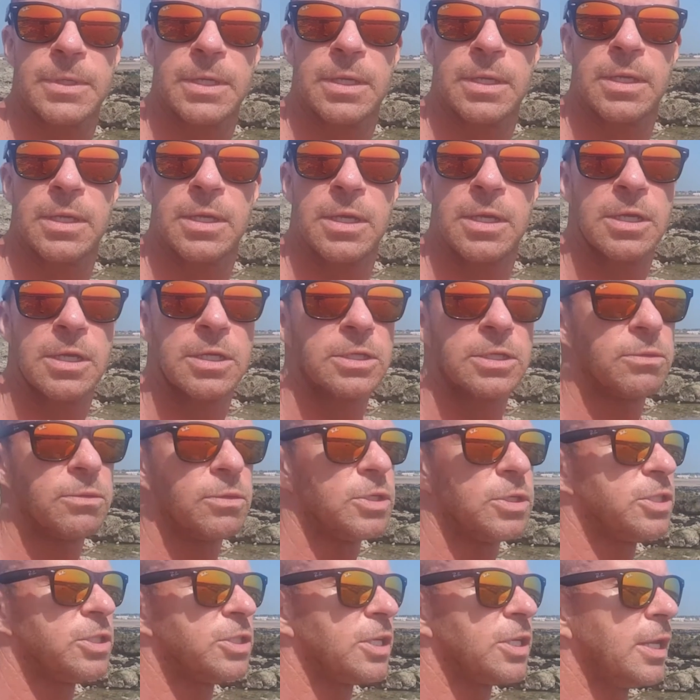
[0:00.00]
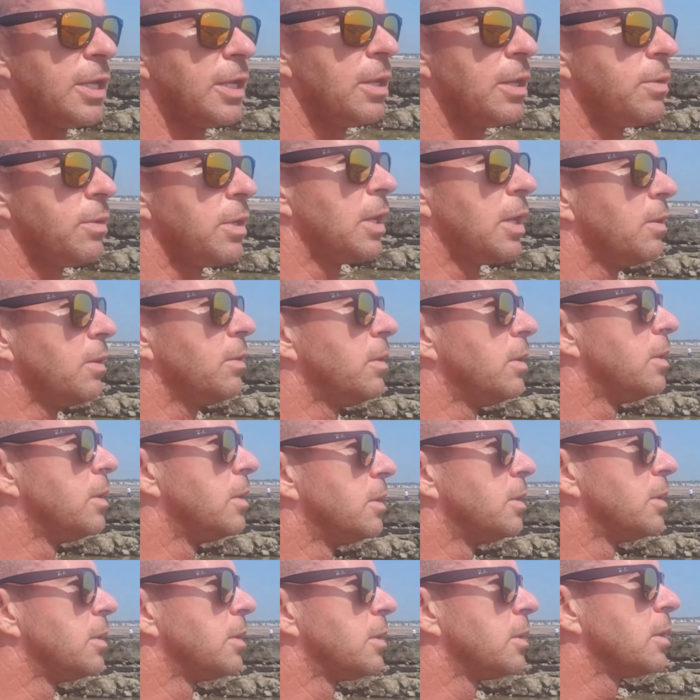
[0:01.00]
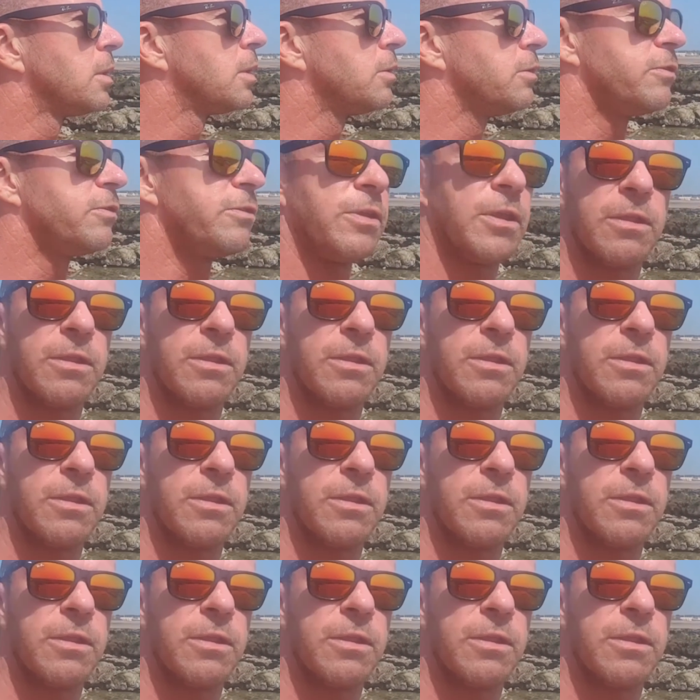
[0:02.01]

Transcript: So I'm going to sign out now. I'm going to